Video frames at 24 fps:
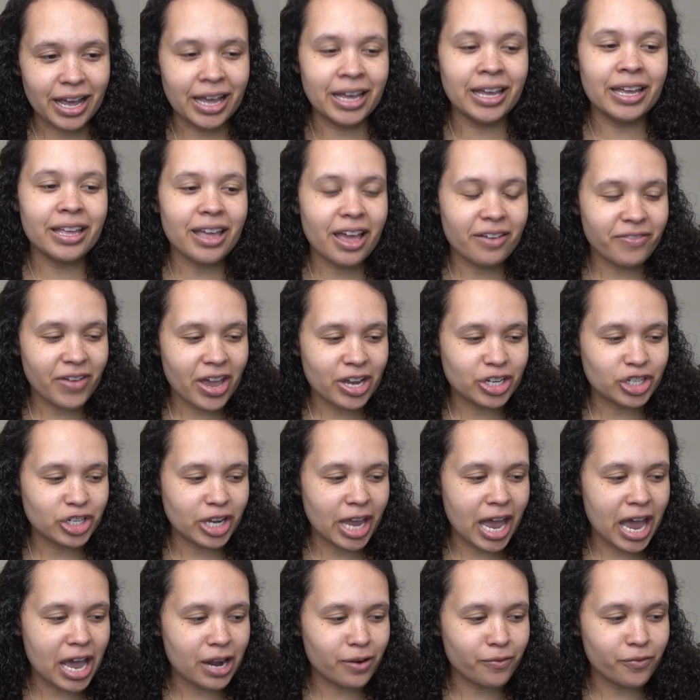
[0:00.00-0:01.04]
I've
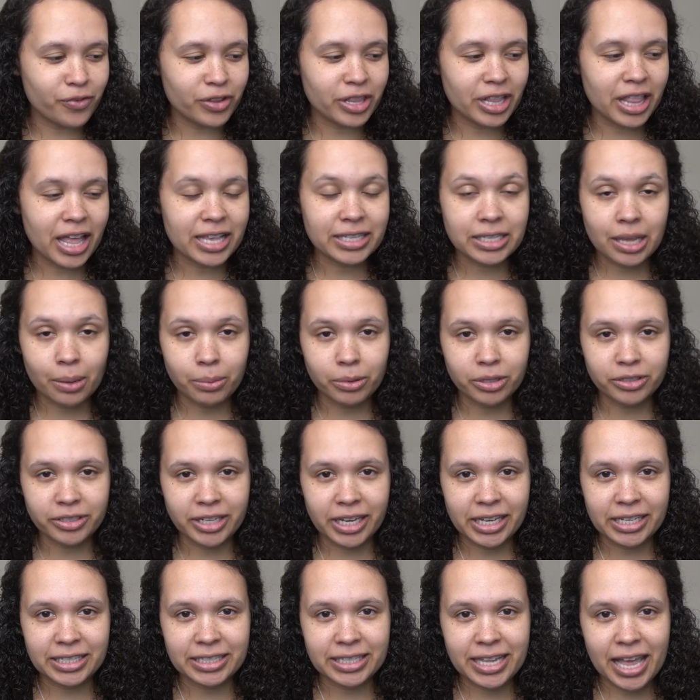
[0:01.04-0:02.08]
actually had them for the last couple of
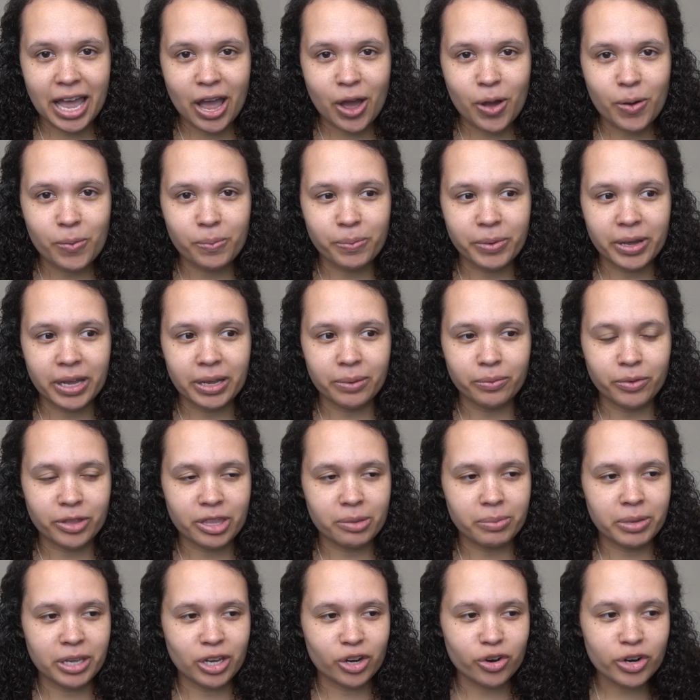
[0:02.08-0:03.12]
days now, but
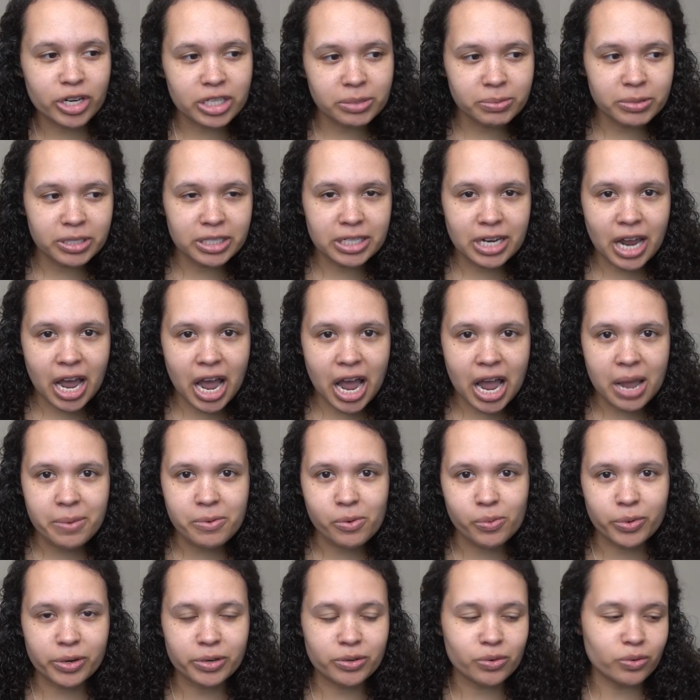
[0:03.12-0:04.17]
with it being Christmas time
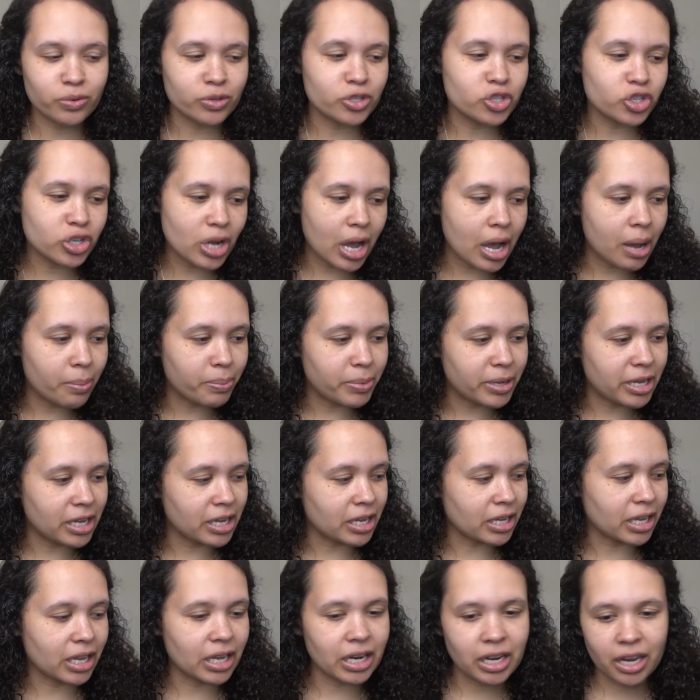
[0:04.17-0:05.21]
and we are doing
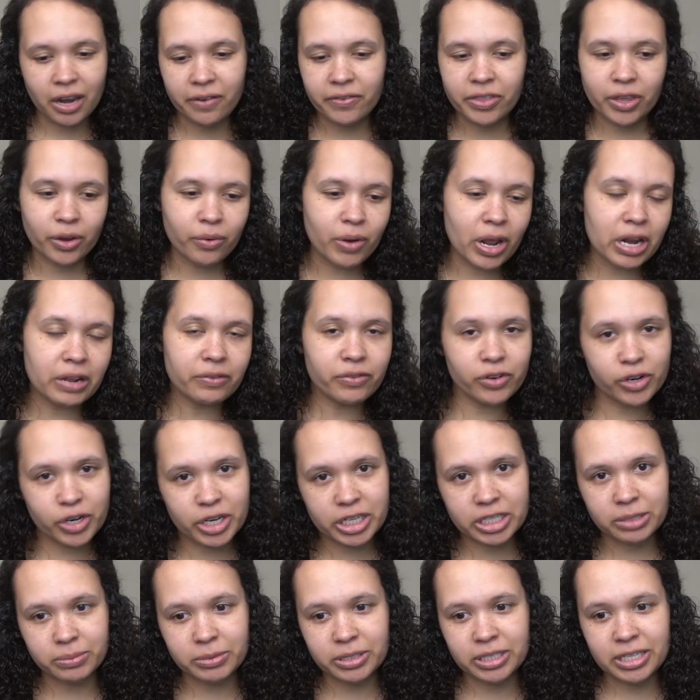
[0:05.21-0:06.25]
shopping and getting everything ready for
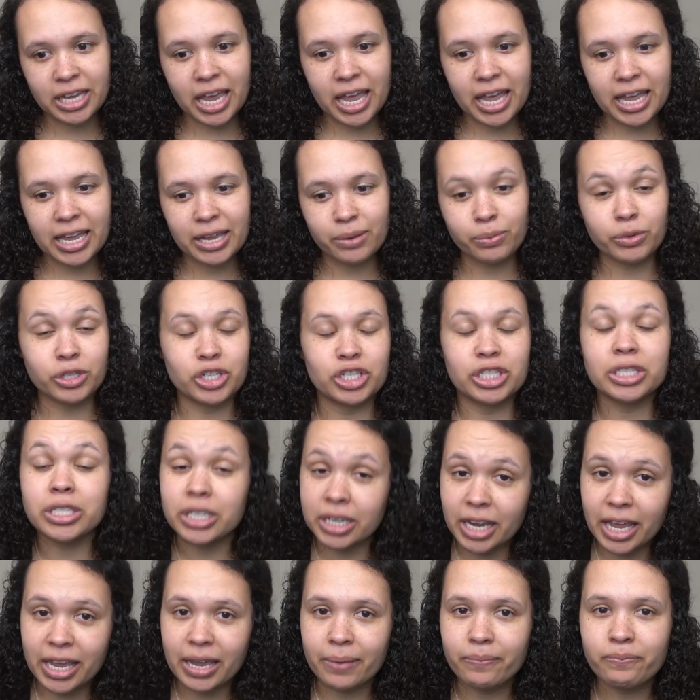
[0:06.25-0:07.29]
Christmas Day, which is
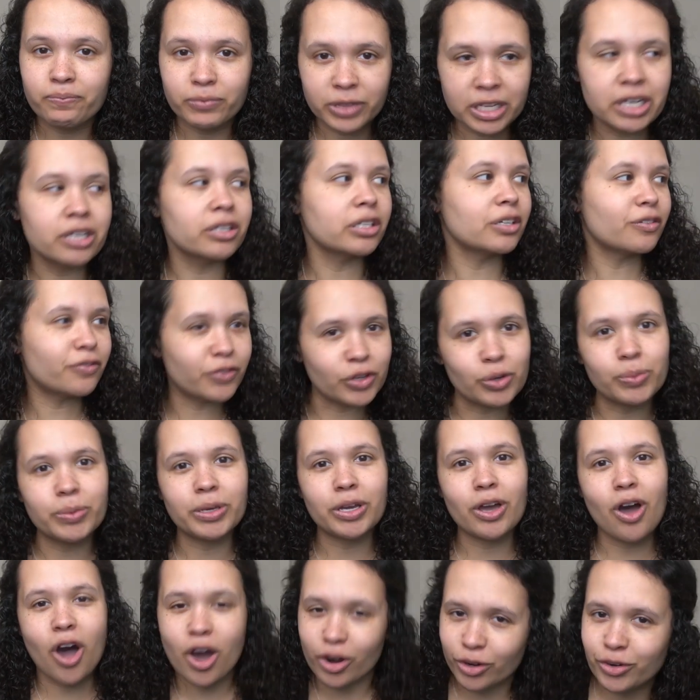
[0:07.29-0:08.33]
today, I'm literally
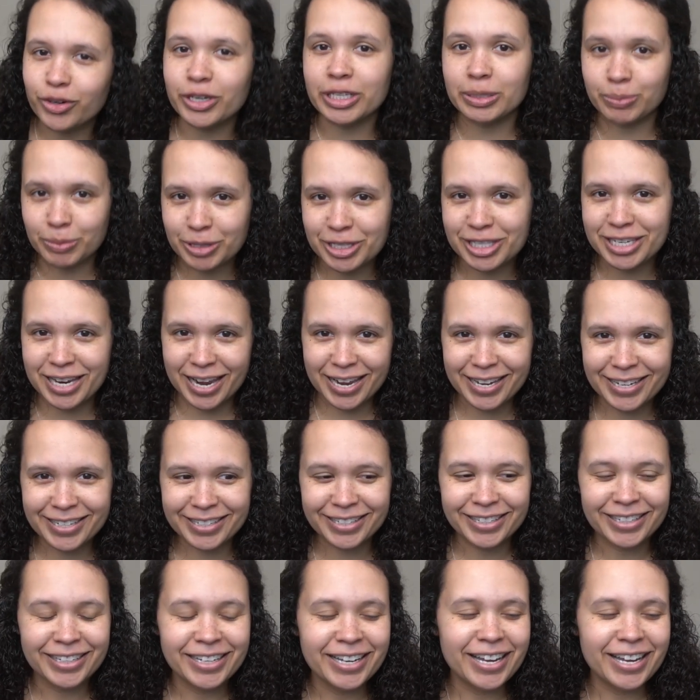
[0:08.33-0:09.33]
filming on Christmas Day.